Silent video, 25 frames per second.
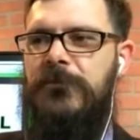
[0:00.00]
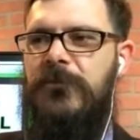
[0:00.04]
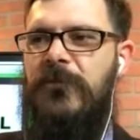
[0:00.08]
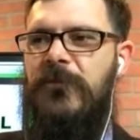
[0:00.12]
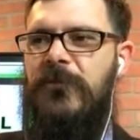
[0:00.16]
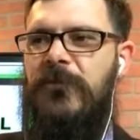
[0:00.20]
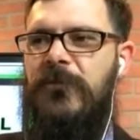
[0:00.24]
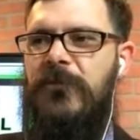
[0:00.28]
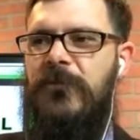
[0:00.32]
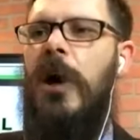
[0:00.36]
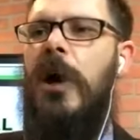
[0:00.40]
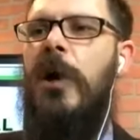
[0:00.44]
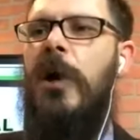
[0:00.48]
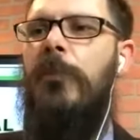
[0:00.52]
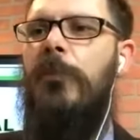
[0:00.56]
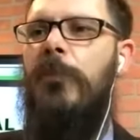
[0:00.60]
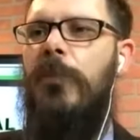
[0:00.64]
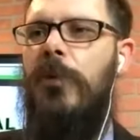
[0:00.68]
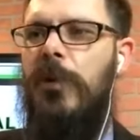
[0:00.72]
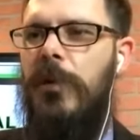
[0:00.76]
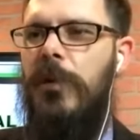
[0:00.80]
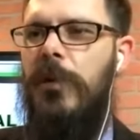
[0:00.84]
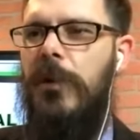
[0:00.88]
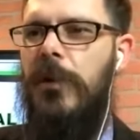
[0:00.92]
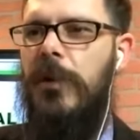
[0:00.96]
very
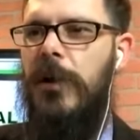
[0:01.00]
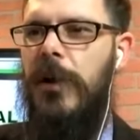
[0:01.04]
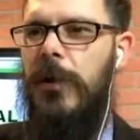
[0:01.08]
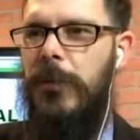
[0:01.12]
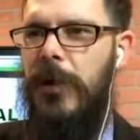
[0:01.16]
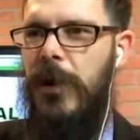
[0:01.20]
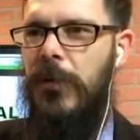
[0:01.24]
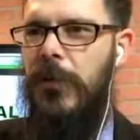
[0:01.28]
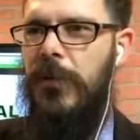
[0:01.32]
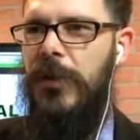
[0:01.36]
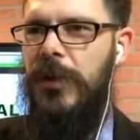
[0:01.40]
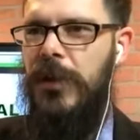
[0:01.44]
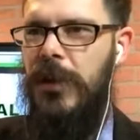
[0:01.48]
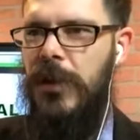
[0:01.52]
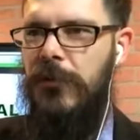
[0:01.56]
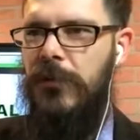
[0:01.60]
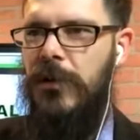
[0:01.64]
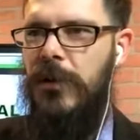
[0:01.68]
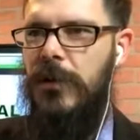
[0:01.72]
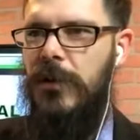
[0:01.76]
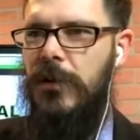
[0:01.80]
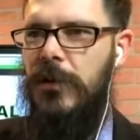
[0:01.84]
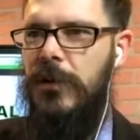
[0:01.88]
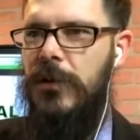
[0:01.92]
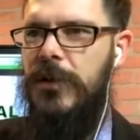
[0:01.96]
humble about the
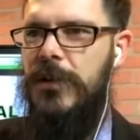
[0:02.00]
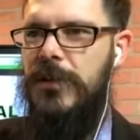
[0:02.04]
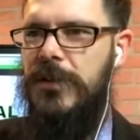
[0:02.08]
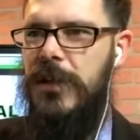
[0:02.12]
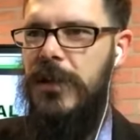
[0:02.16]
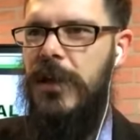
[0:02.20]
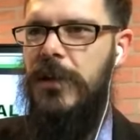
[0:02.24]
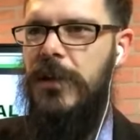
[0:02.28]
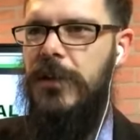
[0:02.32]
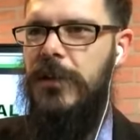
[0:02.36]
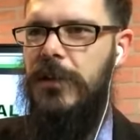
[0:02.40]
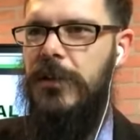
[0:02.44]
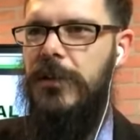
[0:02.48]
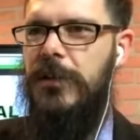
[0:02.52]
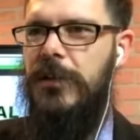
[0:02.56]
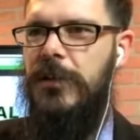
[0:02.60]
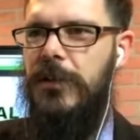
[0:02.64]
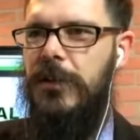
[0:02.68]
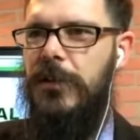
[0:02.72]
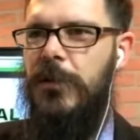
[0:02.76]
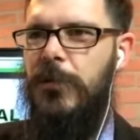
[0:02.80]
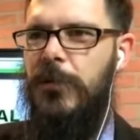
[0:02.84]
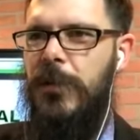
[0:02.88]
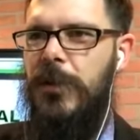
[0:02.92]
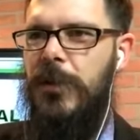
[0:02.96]
giving. Is that
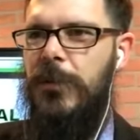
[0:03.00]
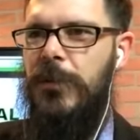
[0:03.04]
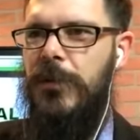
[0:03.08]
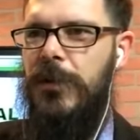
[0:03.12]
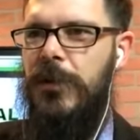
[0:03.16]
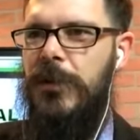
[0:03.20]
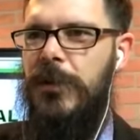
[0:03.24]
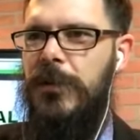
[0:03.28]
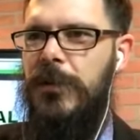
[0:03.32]
a good way to put it?